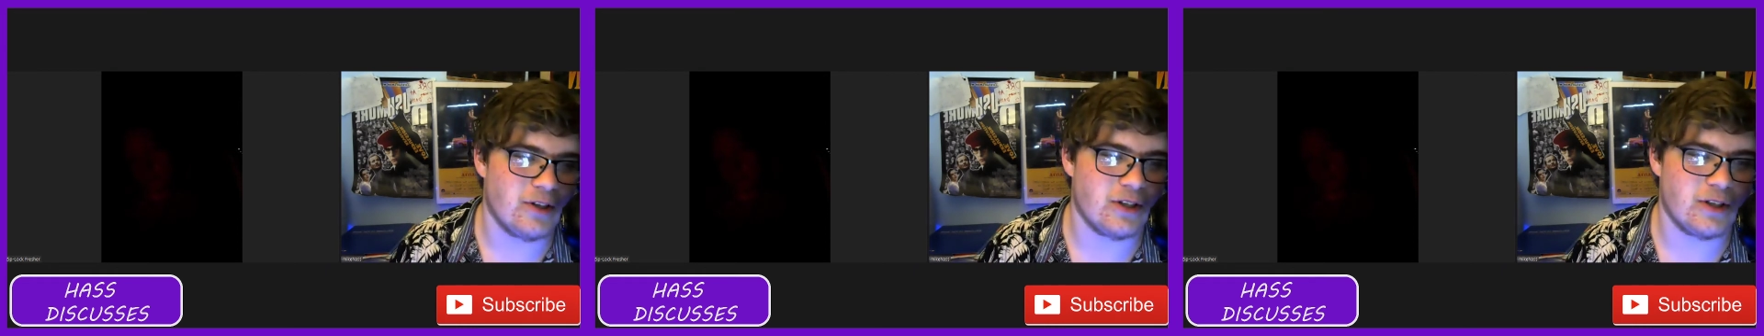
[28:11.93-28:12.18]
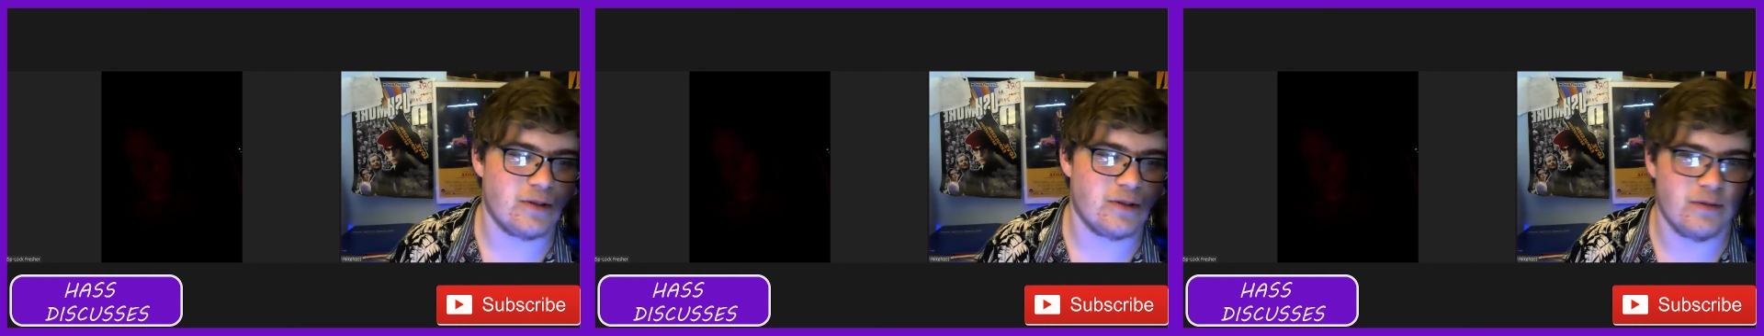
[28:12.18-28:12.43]
It
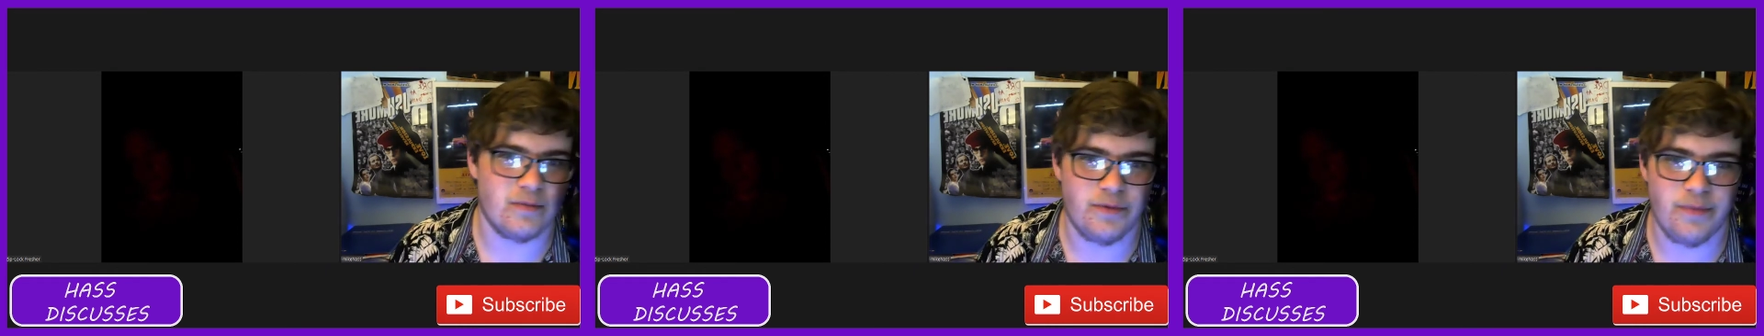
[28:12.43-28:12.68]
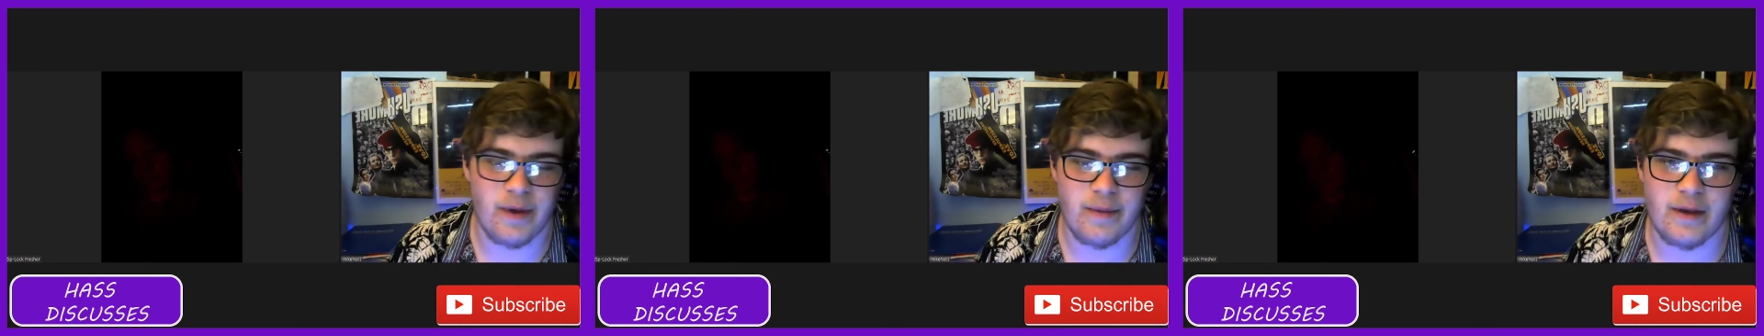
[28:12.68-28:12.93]
just
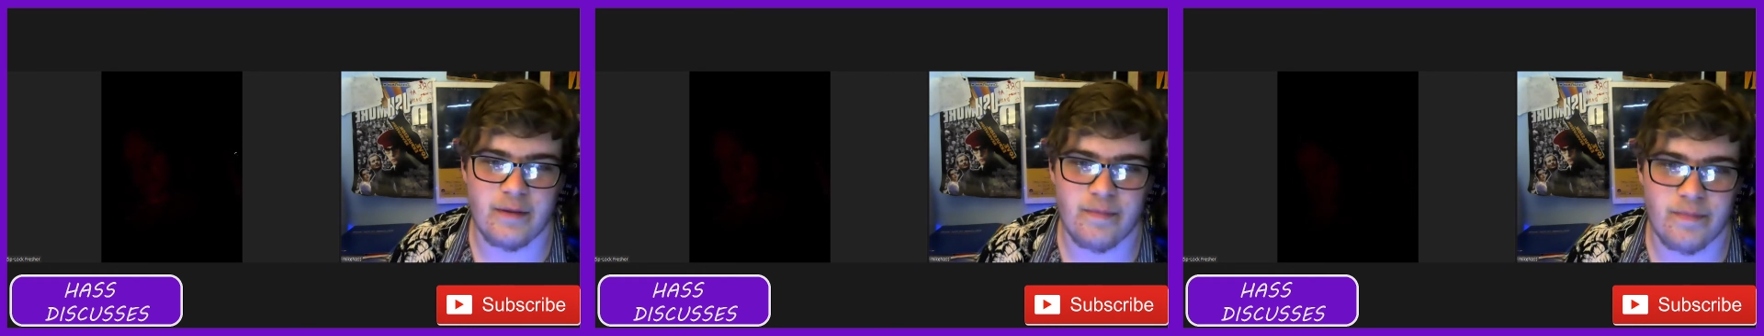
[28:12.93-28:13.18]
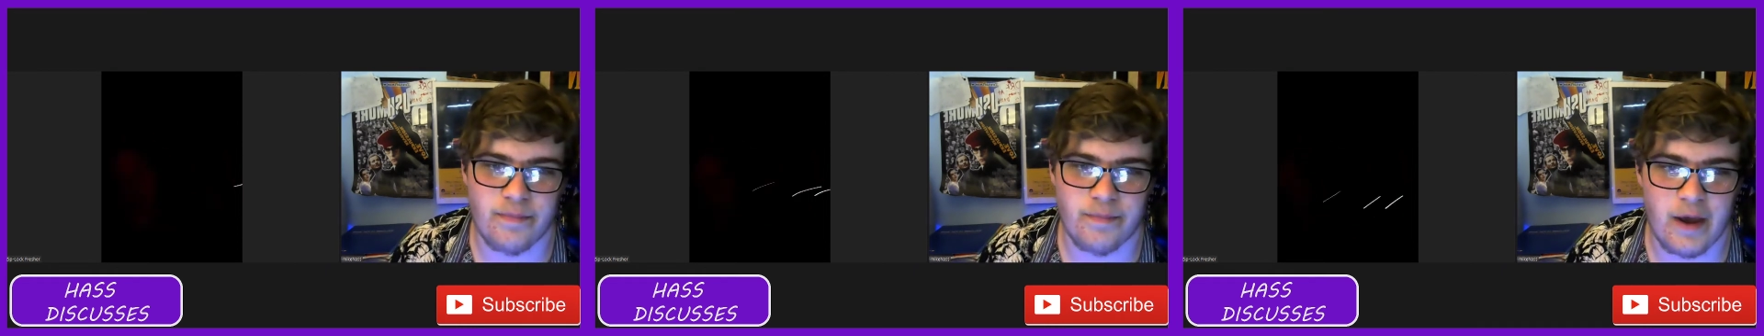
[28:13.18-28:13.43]
made me
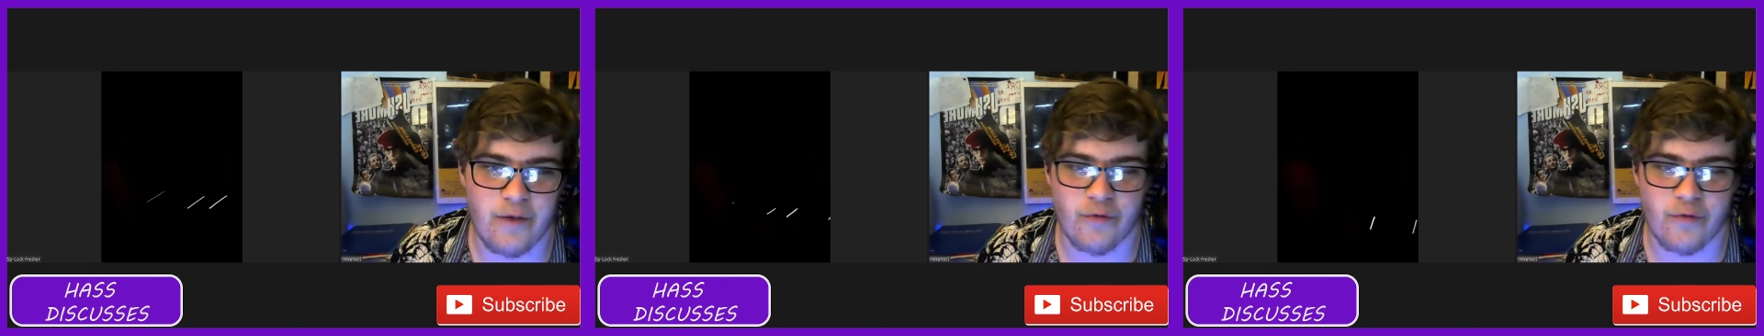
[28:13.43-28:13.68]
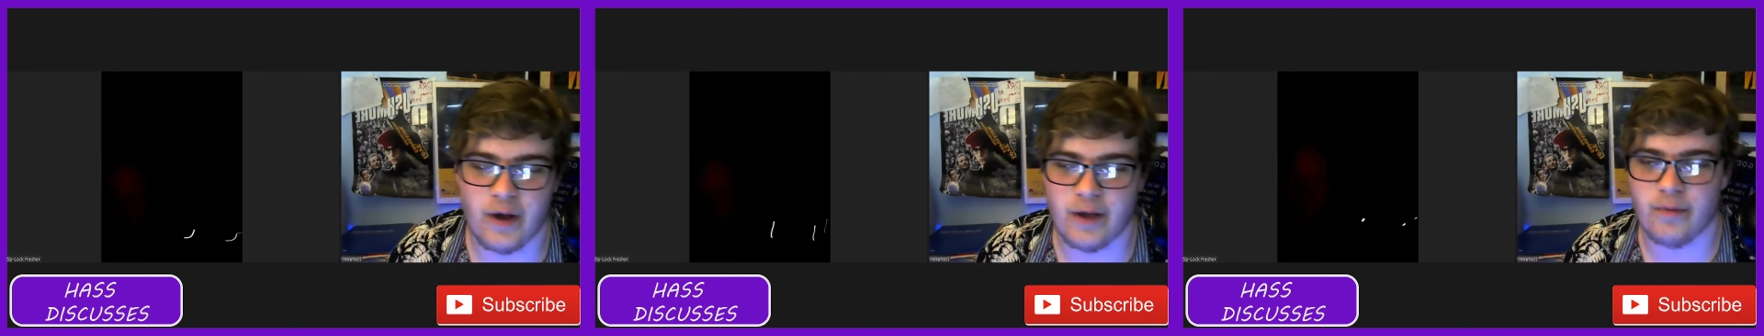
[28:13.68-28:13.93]
pay for
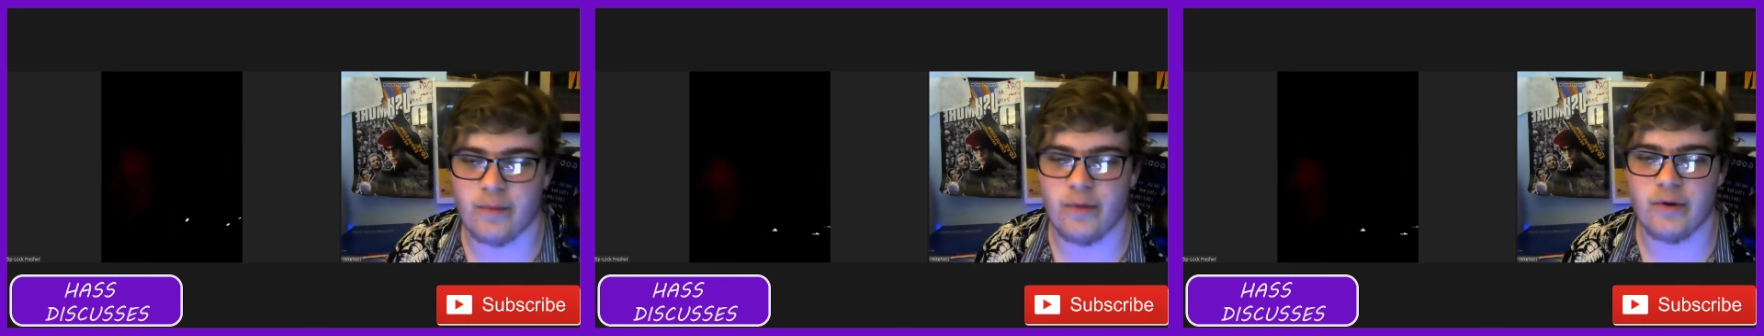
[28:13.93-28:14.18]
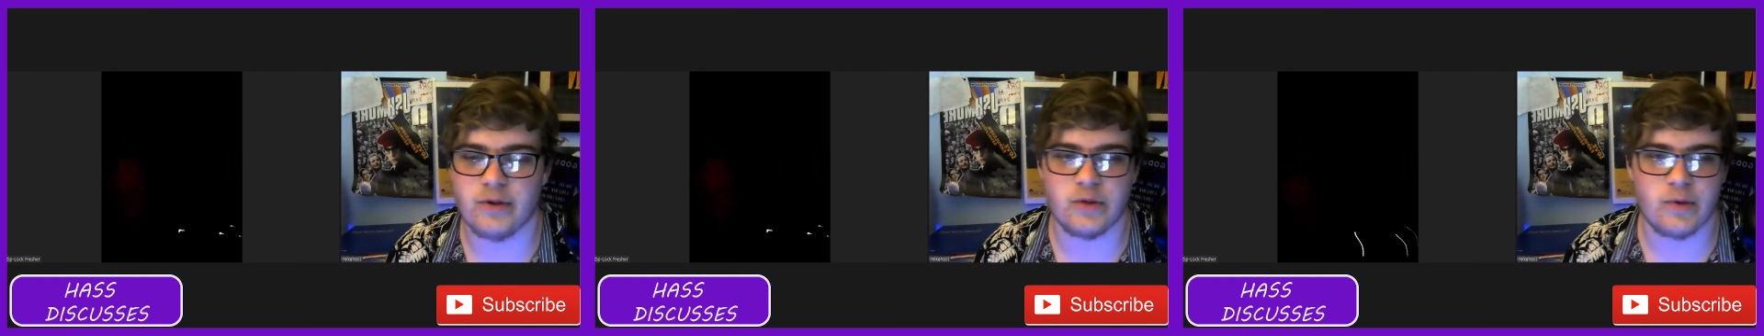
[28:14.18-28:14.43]
fucking
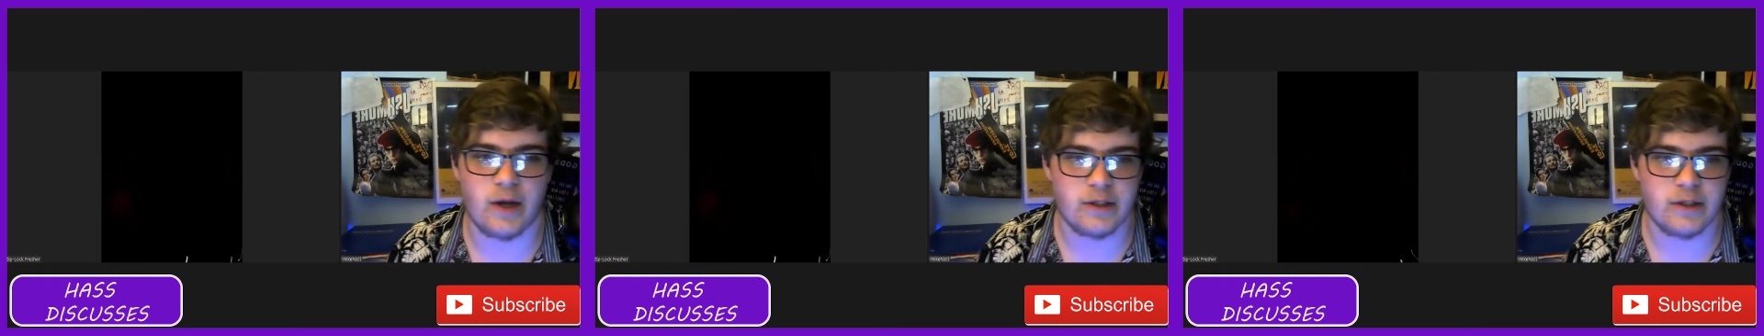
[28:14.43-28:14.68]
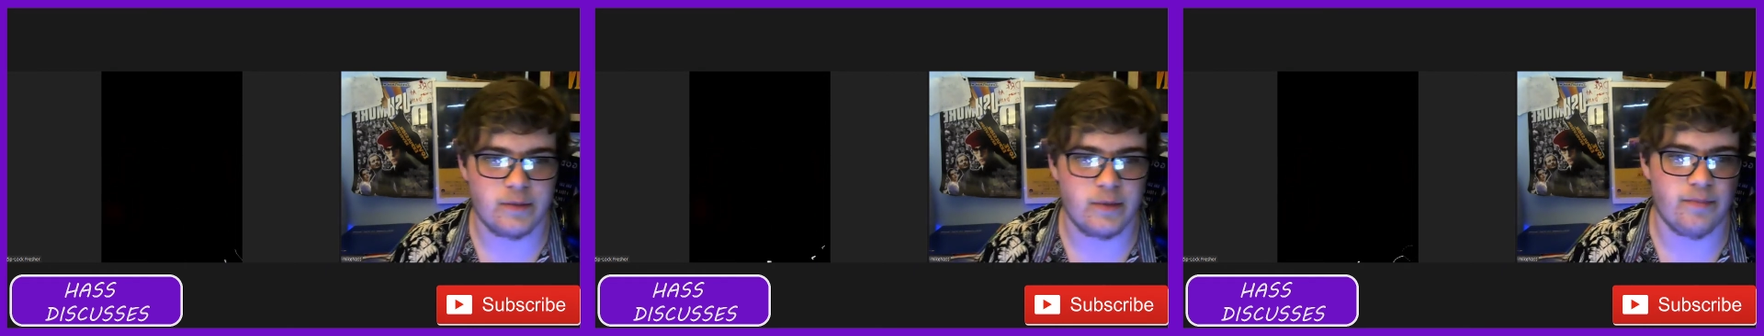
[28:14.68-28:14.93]
promotions when I
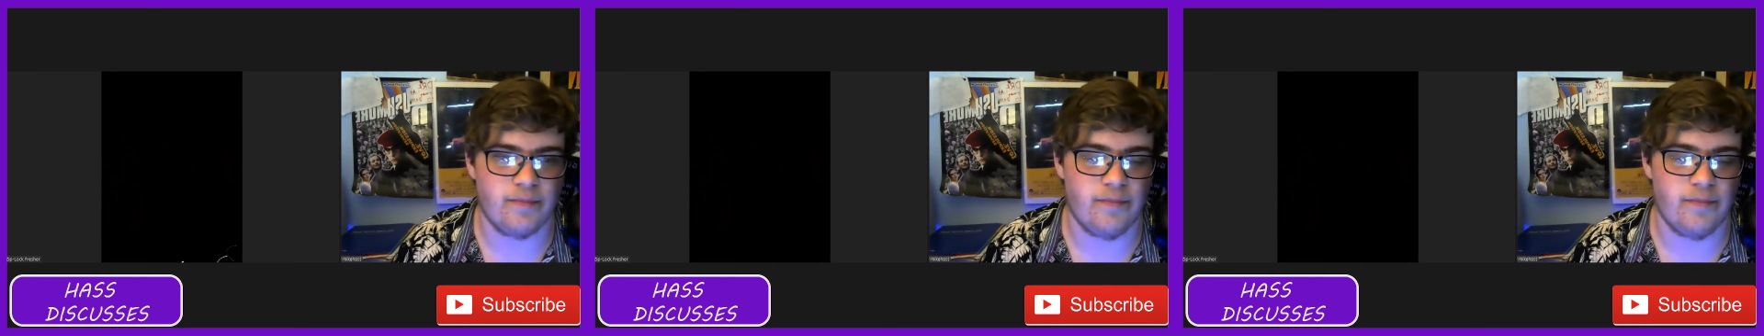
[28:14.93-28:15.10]
should be